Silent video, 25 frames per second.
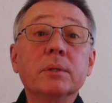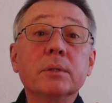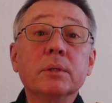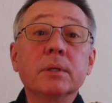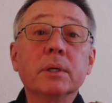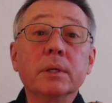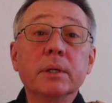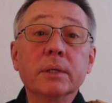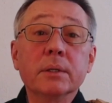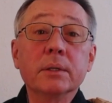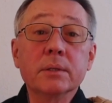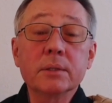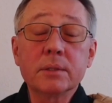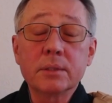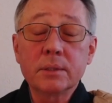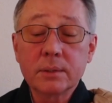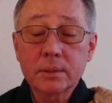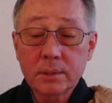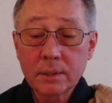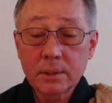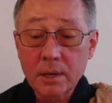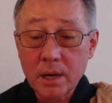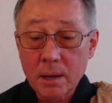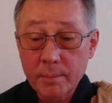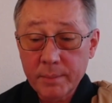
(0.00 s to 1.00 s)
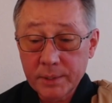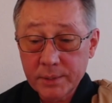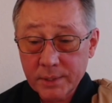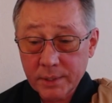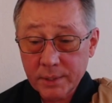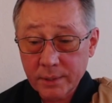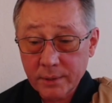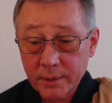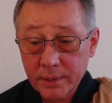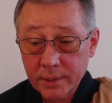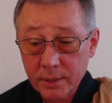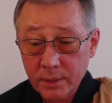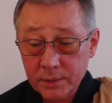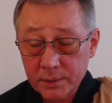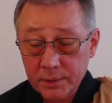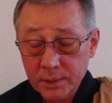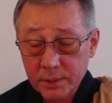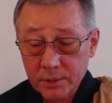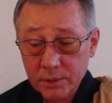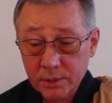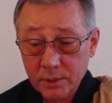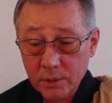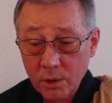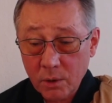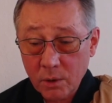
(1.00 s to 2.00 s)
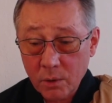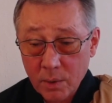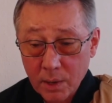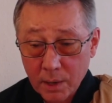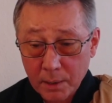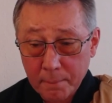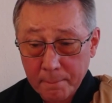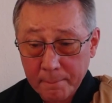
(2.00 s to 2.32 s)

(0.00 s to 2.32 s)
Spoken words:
in his commentary on this koan.